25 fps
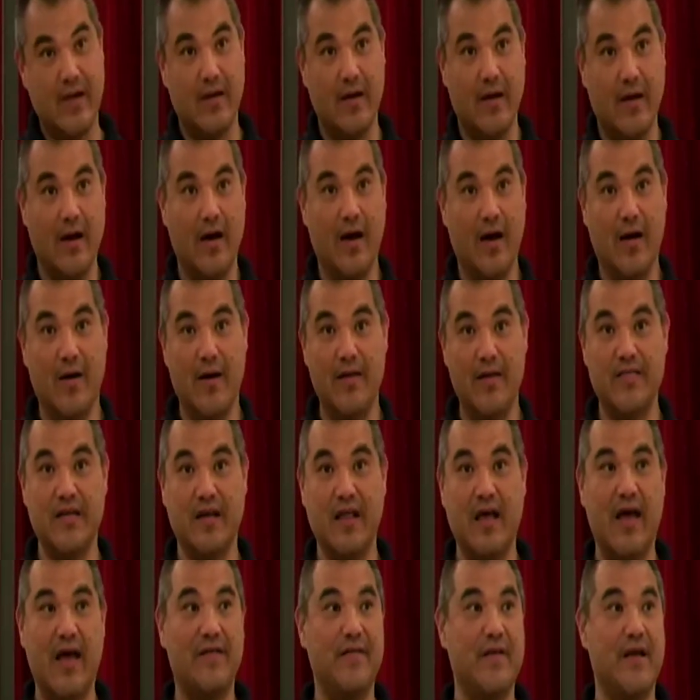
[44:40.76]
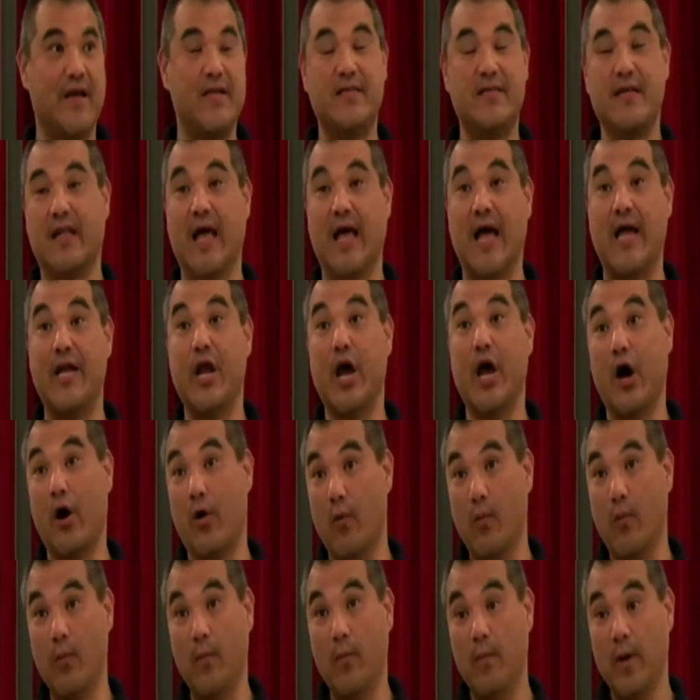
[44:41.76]
uh, until I until I know.
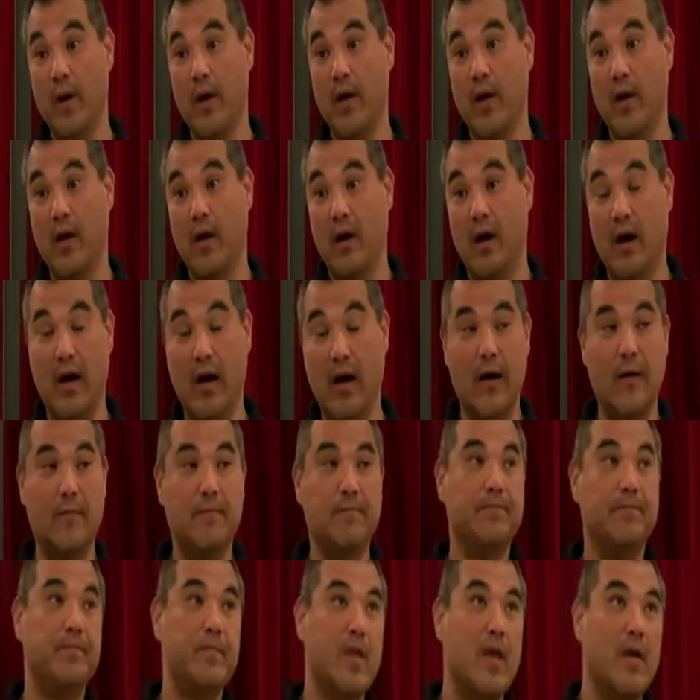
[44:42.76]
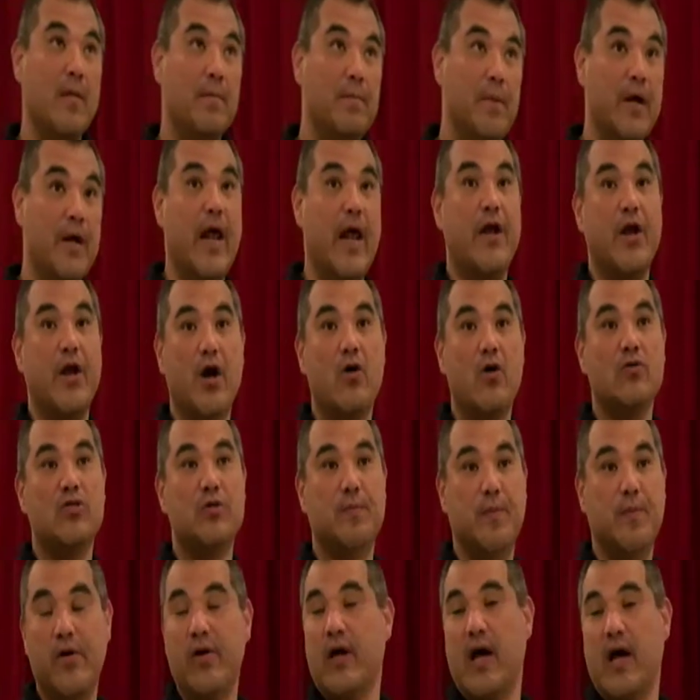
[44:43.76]
Um, but I know
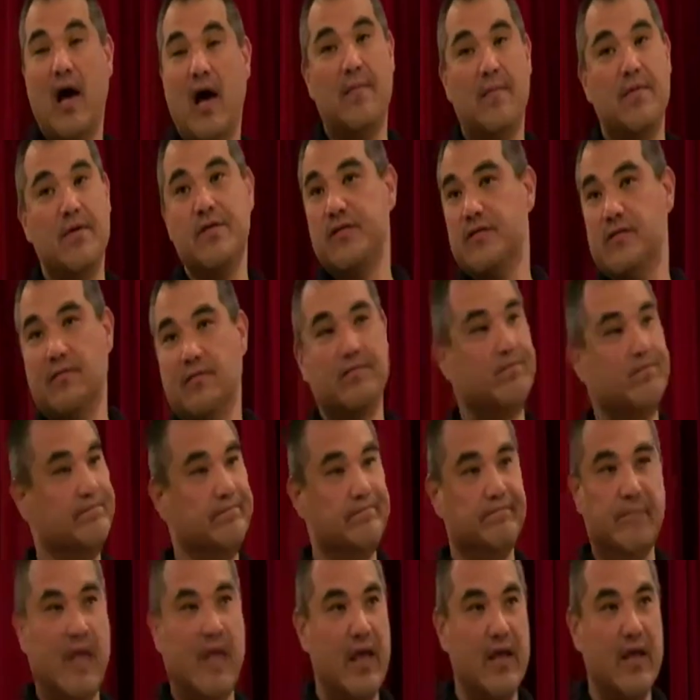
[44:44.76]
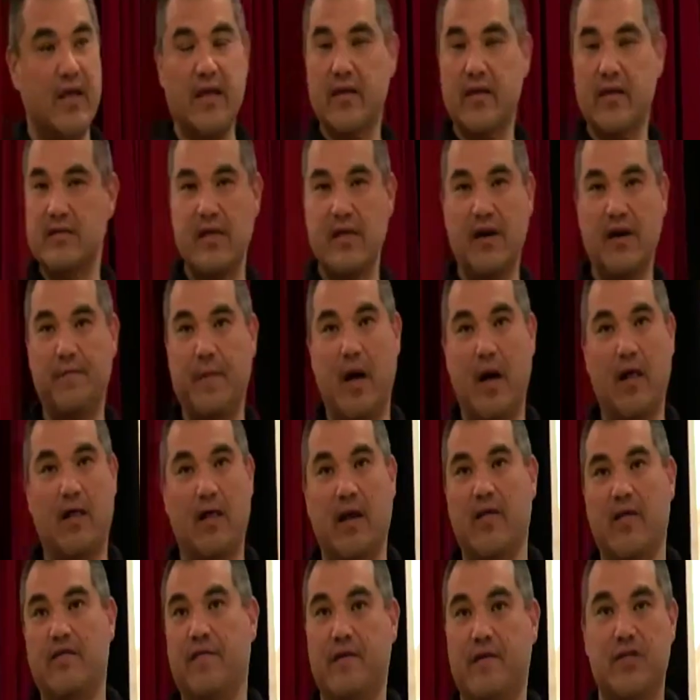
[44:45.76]
Jaboticabas, they can
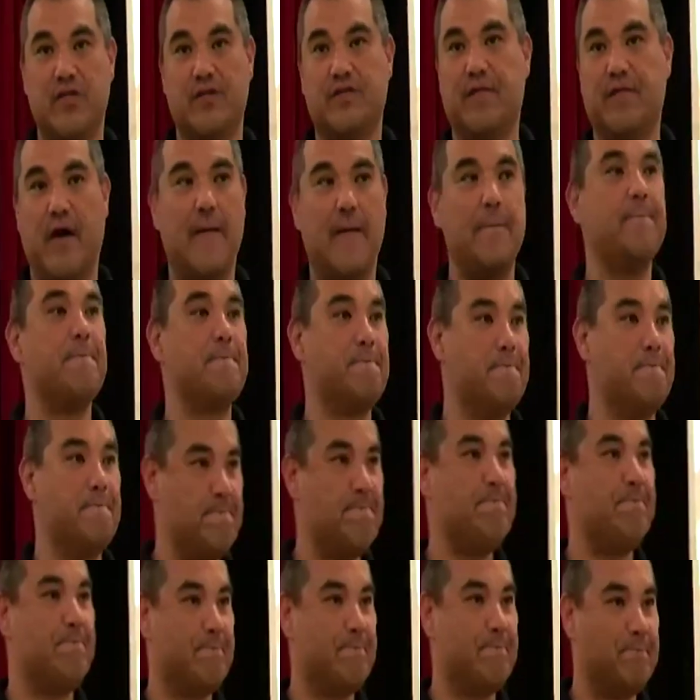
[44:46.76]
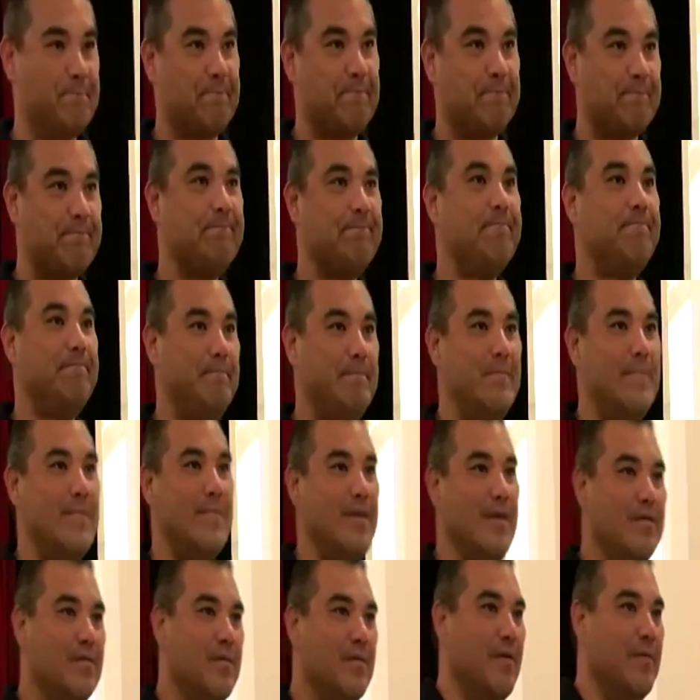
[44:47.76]
self-pollinate just fine.
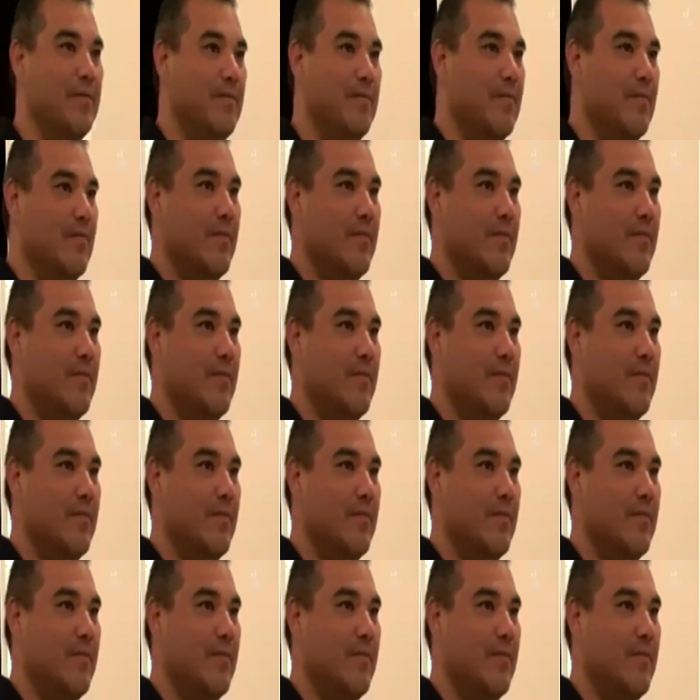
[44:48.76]
Yes, ma'am.